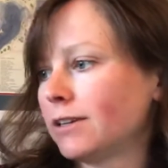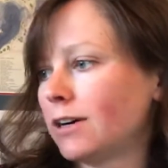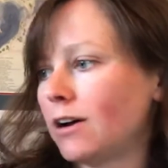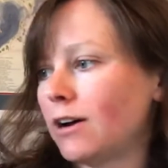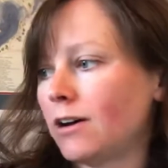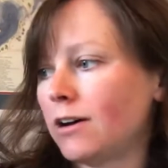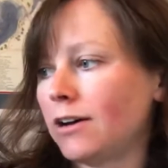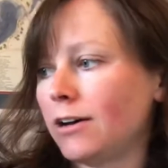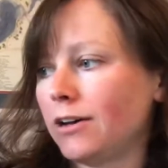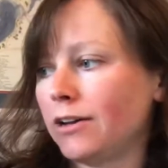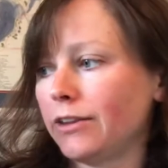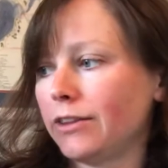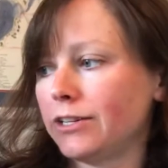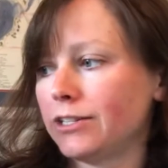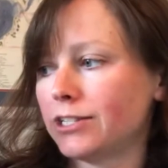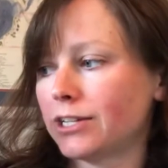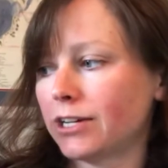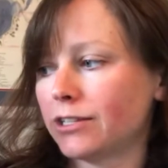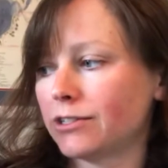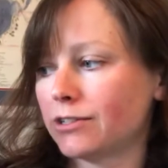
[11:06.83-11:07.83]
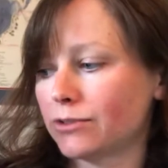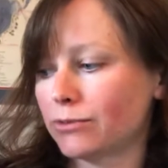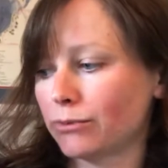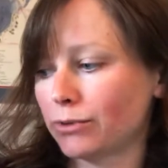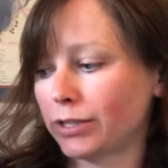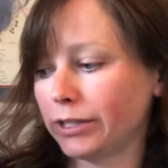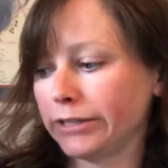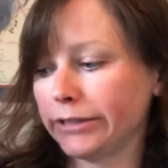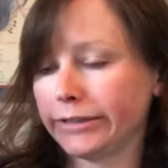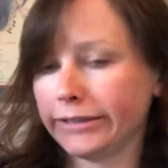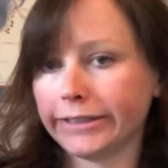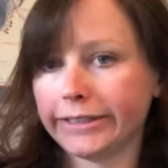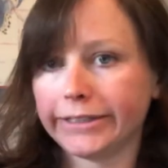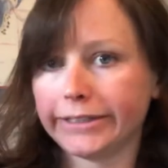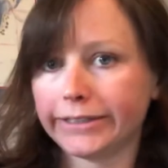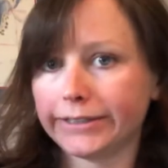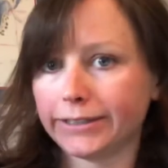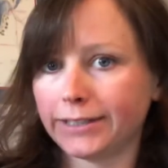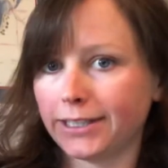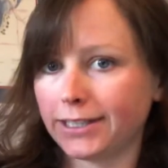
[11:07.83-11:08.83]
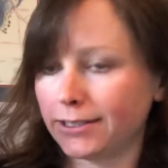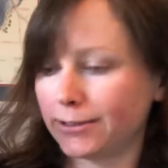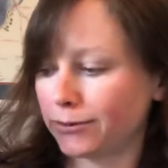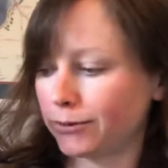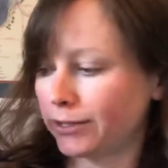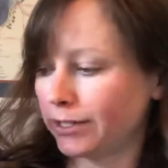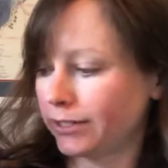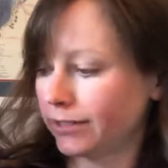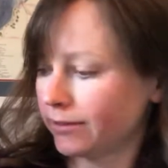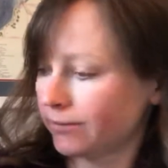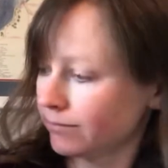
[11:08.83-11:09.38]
All the judges were clearly annoyed.